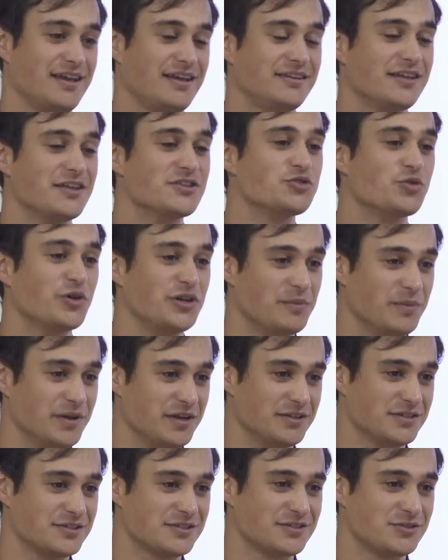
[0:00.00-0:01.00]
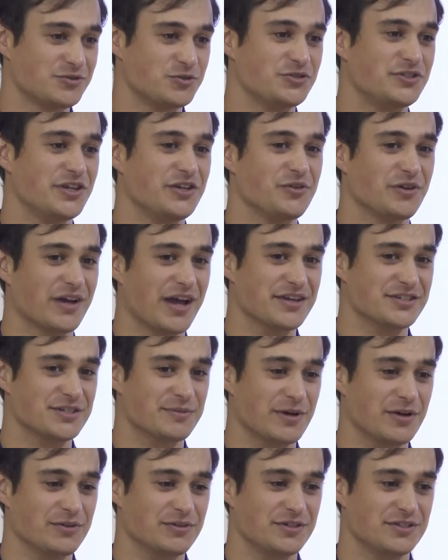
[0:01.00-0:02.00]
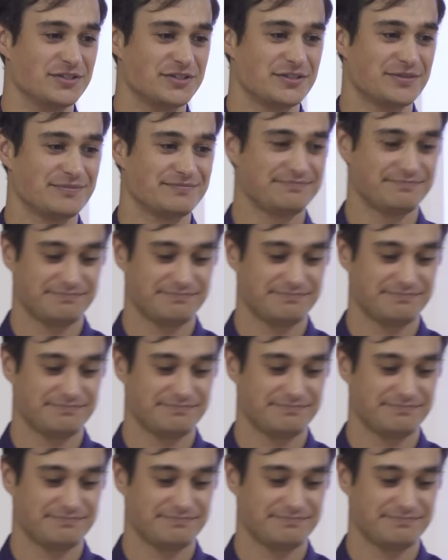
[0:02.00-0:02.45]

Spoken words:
than 20 minutes to tell you guys about this.